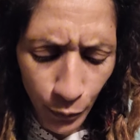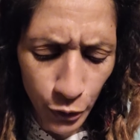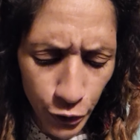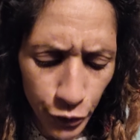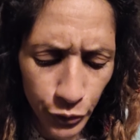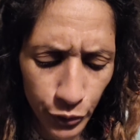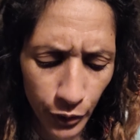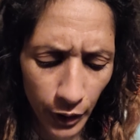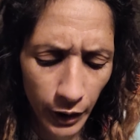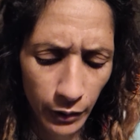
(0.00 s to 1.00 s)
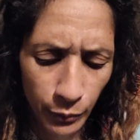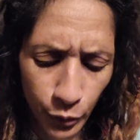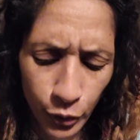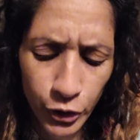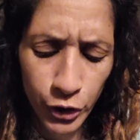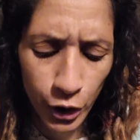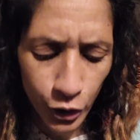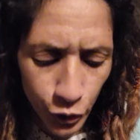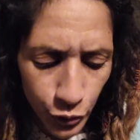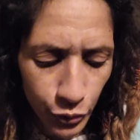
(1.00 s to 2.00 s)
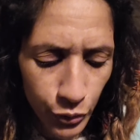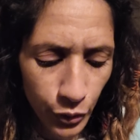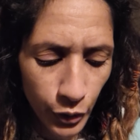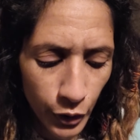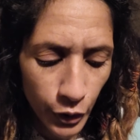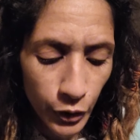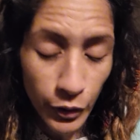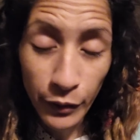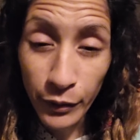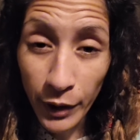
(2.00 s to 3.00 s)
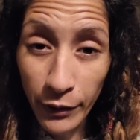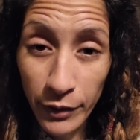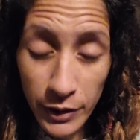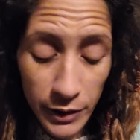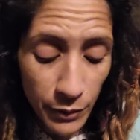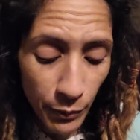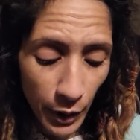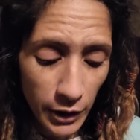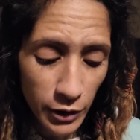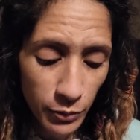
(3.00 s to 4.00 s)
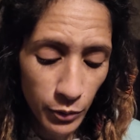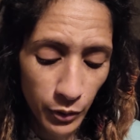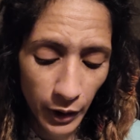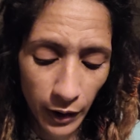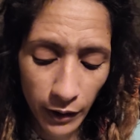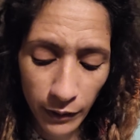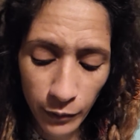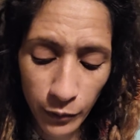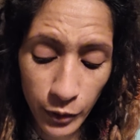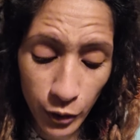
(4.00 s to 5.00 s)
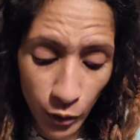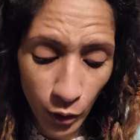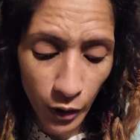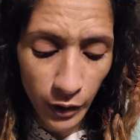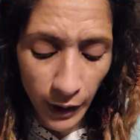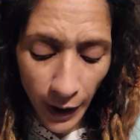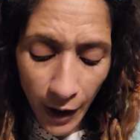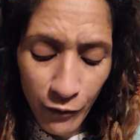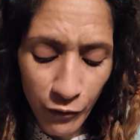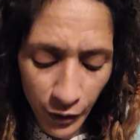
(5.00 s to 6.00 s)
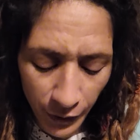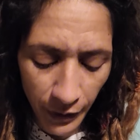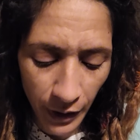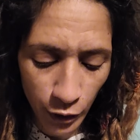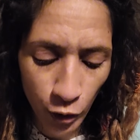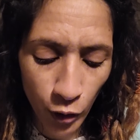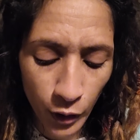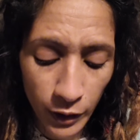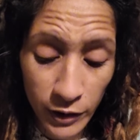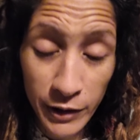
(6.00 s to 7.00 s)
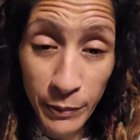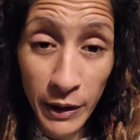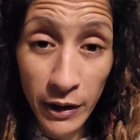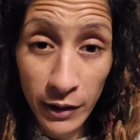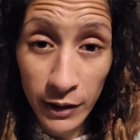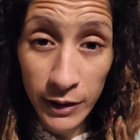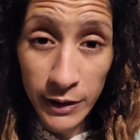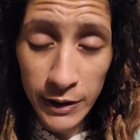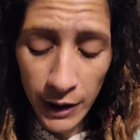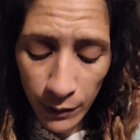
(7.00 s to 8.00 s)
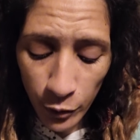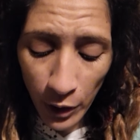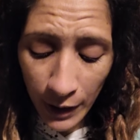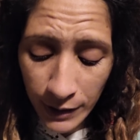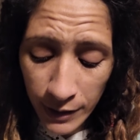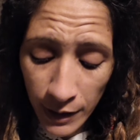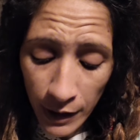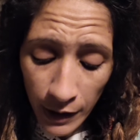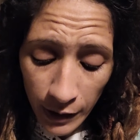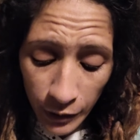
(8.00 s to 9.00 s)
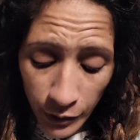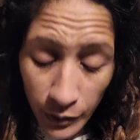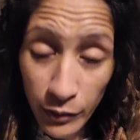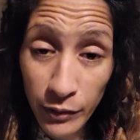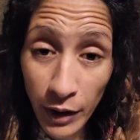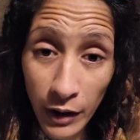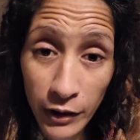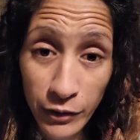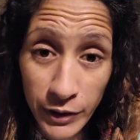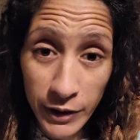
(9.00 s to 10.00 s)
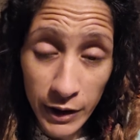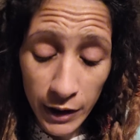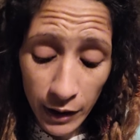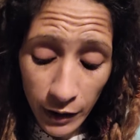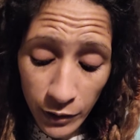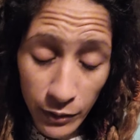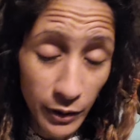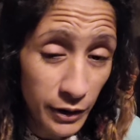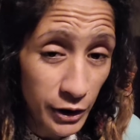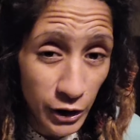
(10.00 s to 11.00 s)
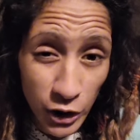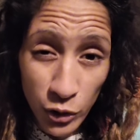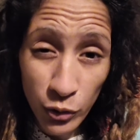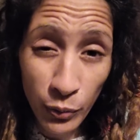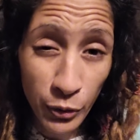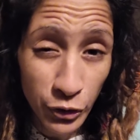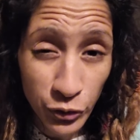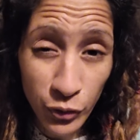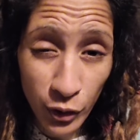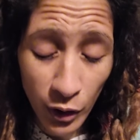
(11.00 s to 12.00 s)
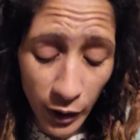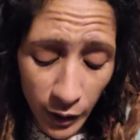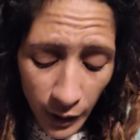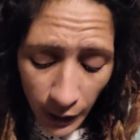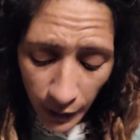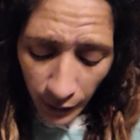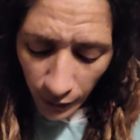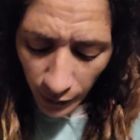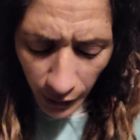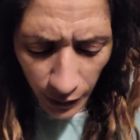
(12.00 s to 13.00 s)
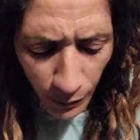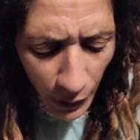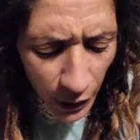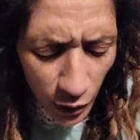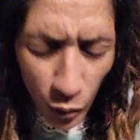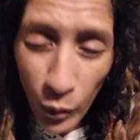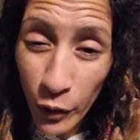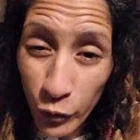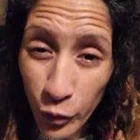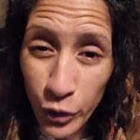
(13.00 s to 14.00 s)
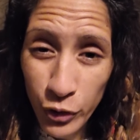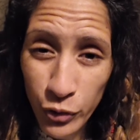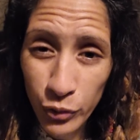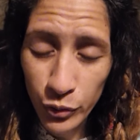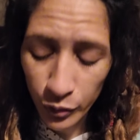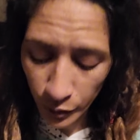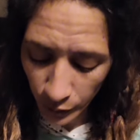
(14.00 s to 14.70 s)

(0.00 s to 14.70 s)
Push through, ohana. Push through. Nothing is impossible, okay? With the Lord, everything. The Lord, you speak it in His name. You ask you, you knock, you seek, and you continue to pursue the Lord, God, He making the way for you.